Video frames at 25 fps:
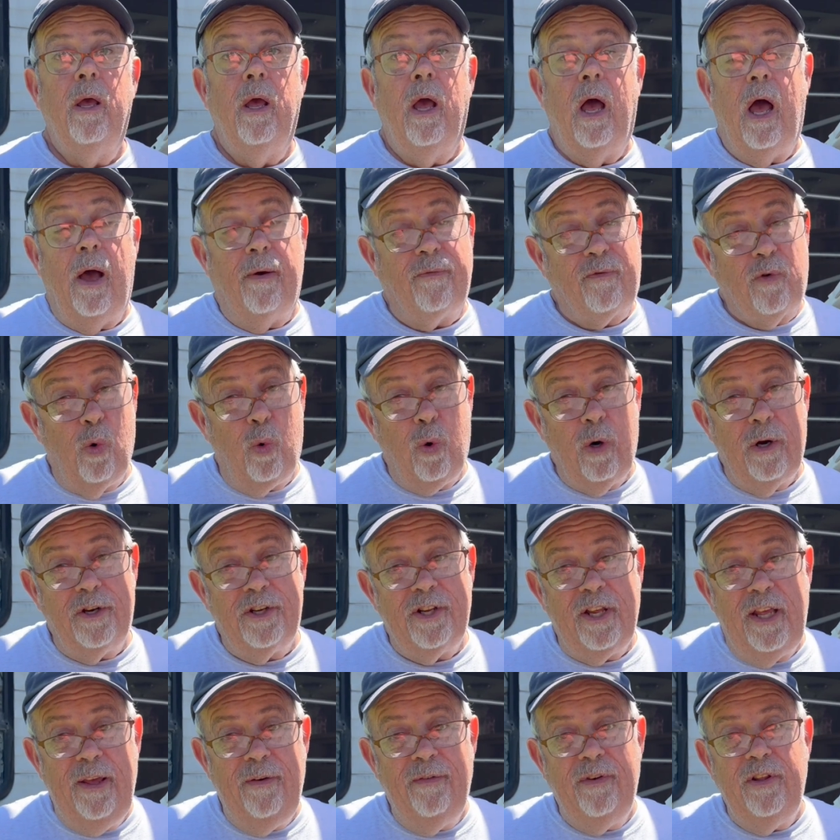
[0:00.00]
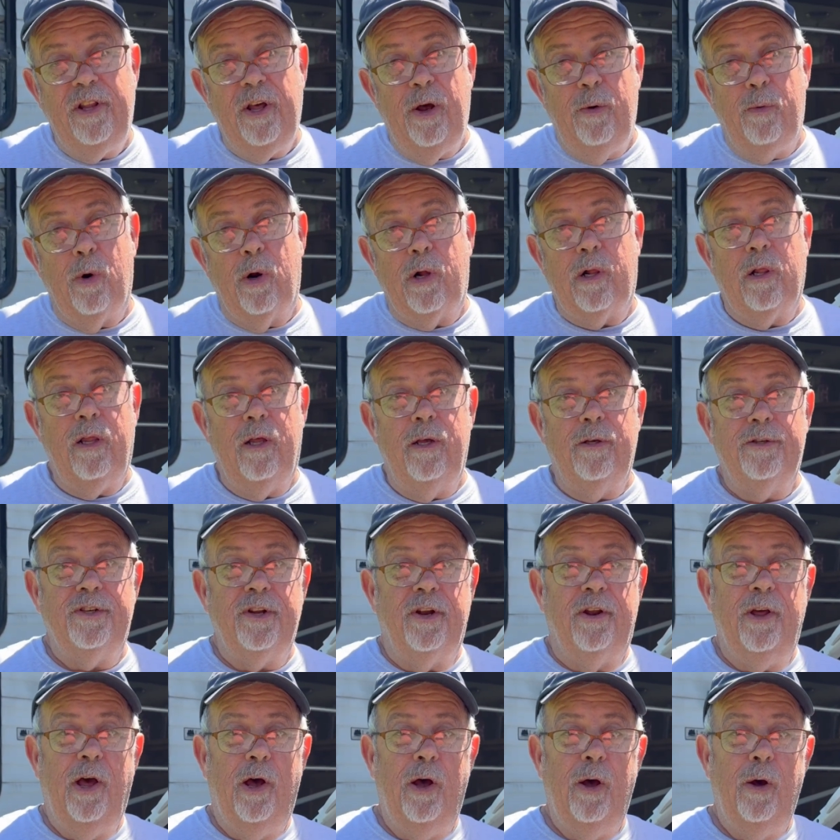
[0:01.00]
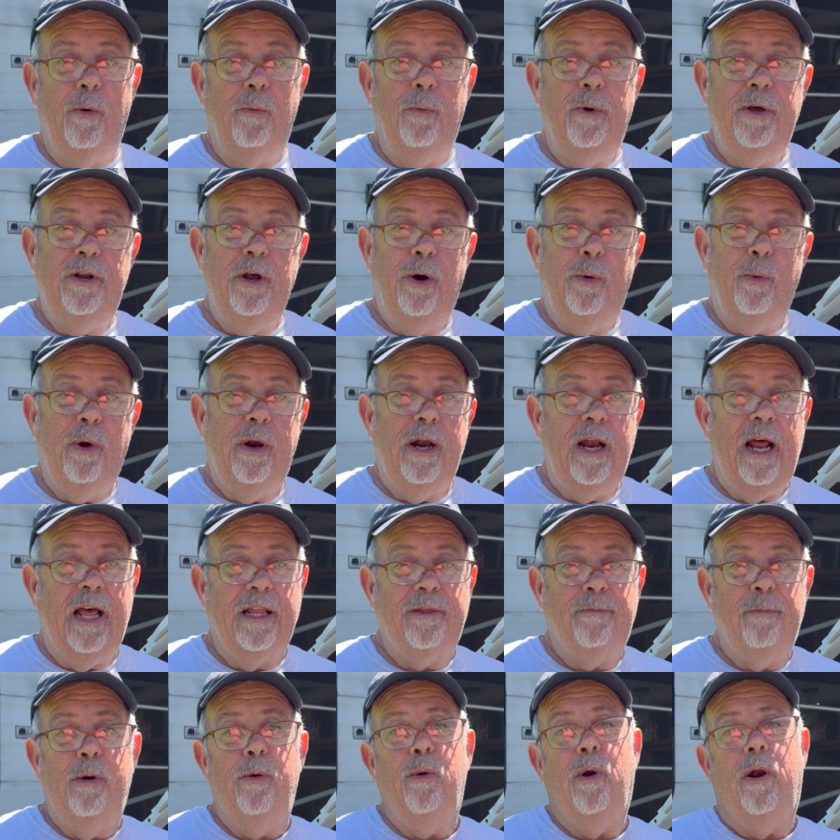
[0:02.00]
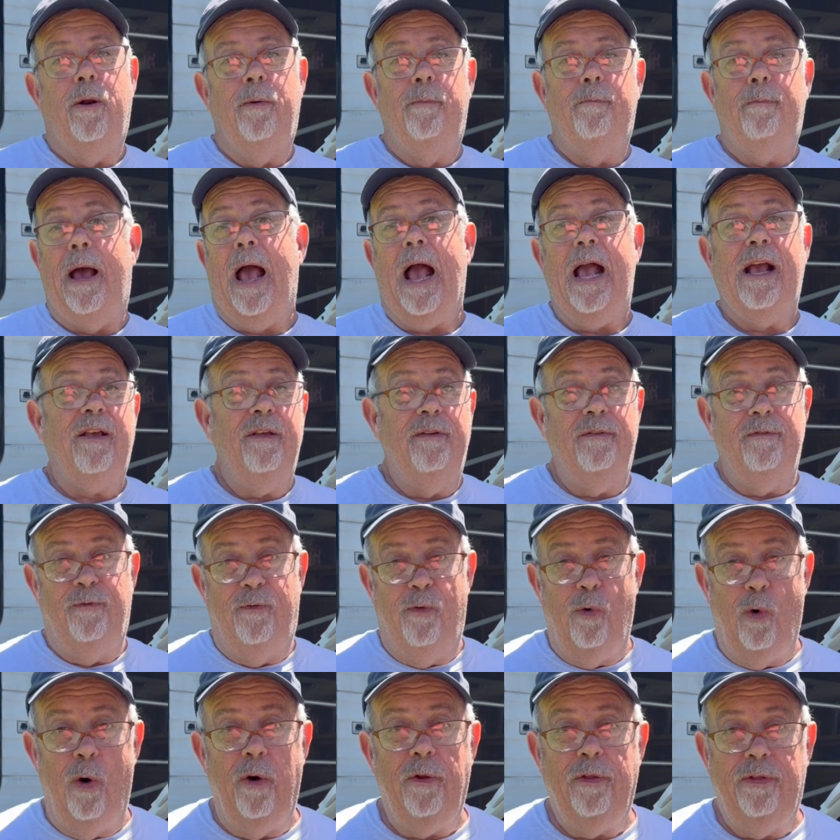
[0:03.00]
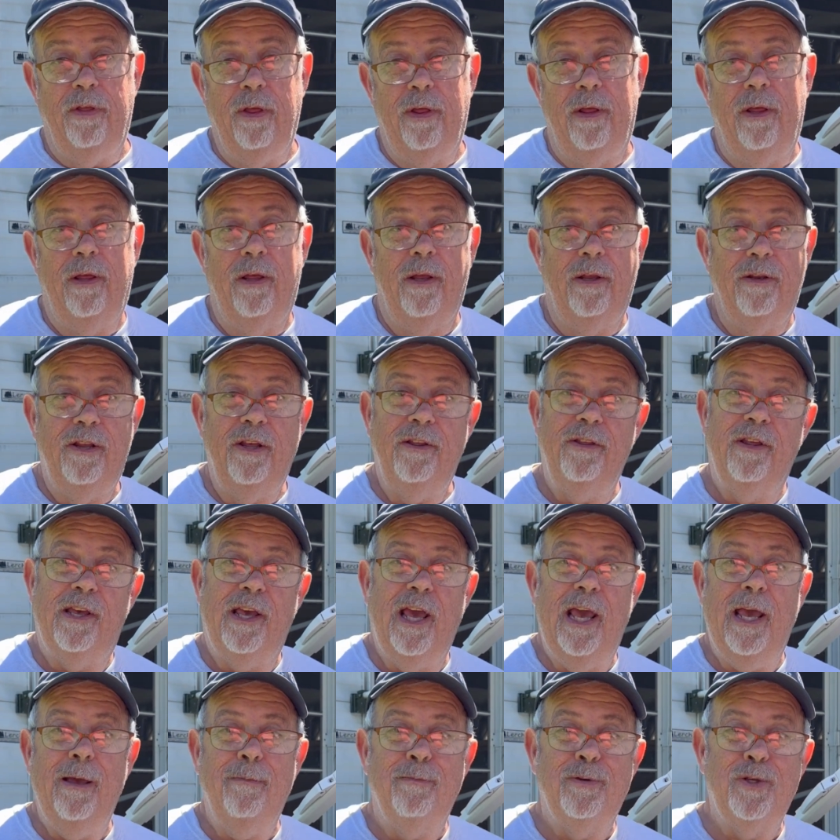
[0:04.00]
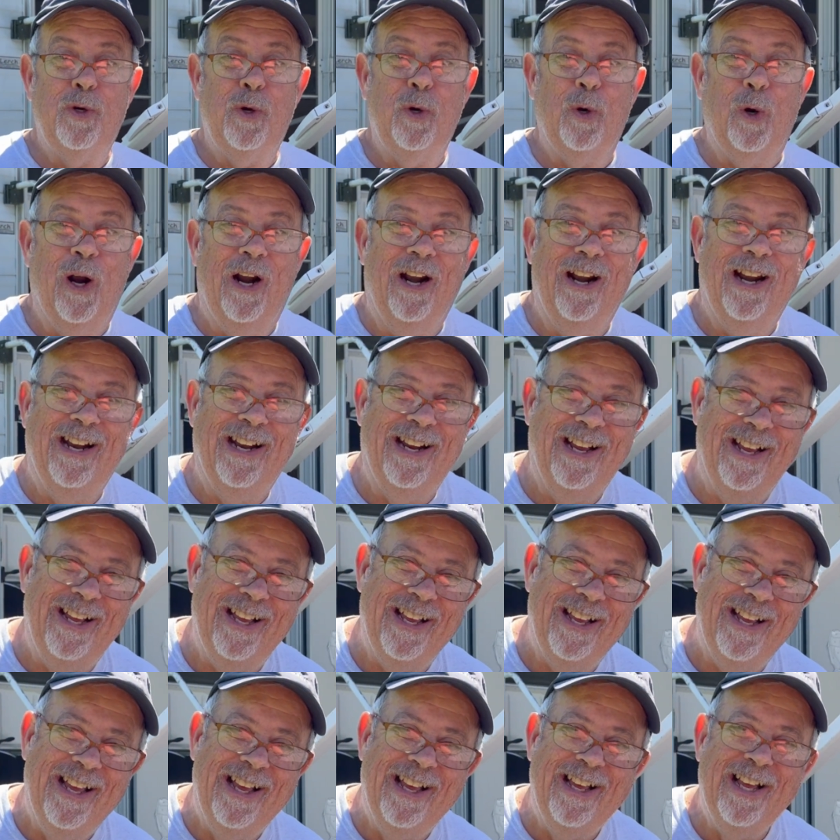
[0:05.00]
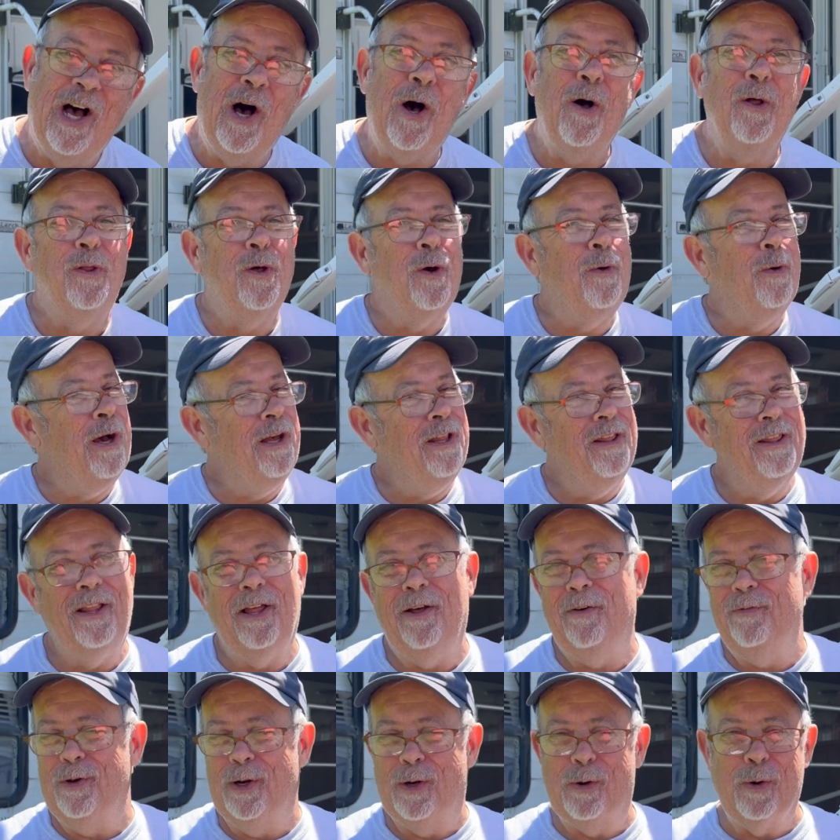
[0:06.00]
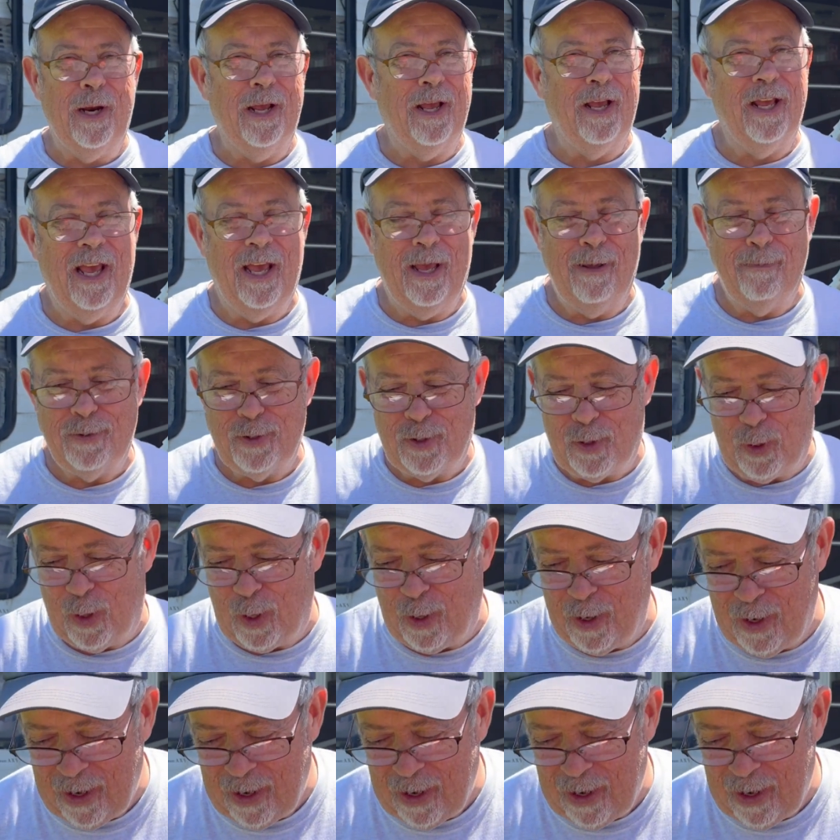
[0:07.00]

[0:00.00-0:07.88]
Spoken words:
Of course, even though we're close at home, we don't want to have to be running back and forth to the camp store, although I love a great camp store.